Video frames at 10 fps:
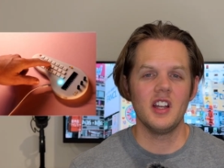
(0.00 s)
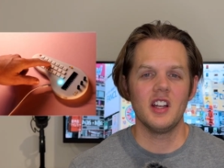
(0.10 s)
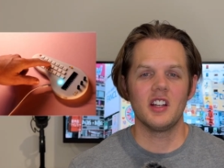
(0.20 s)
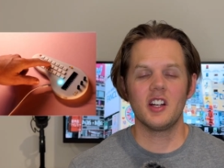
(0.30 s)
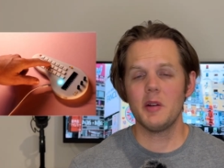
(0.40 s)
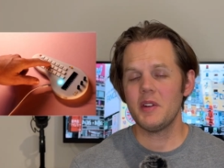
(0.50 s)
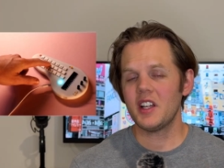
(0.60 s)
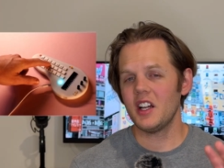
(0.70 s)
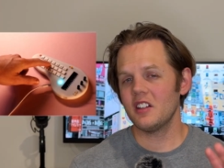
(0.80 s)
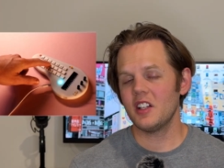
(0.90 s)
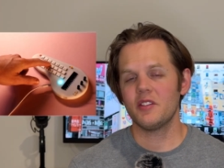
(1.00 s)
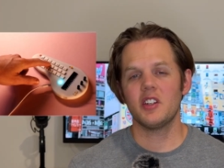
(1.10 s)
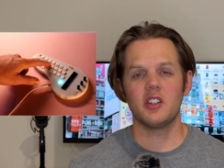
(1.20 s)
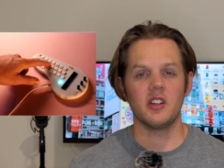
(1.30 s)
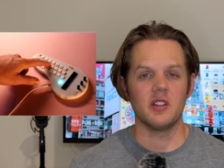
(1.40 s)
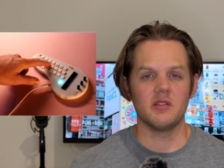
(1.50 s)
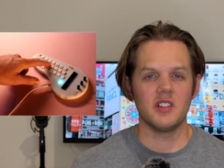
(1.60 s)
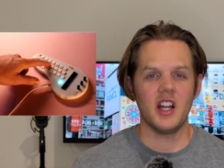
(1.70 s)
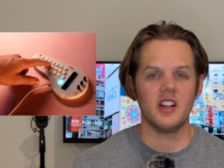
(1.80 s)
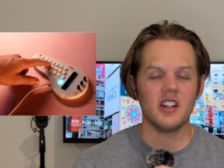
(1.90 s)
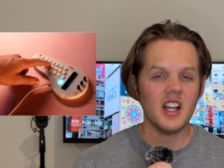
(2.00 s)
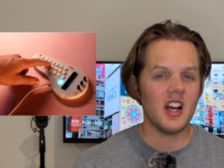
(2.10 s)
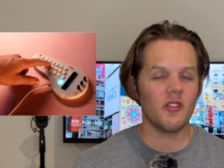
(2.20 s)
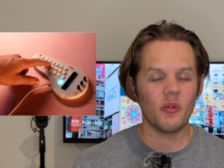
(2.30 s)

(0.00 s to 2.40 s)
you're going to be kind of left on your own, and you're not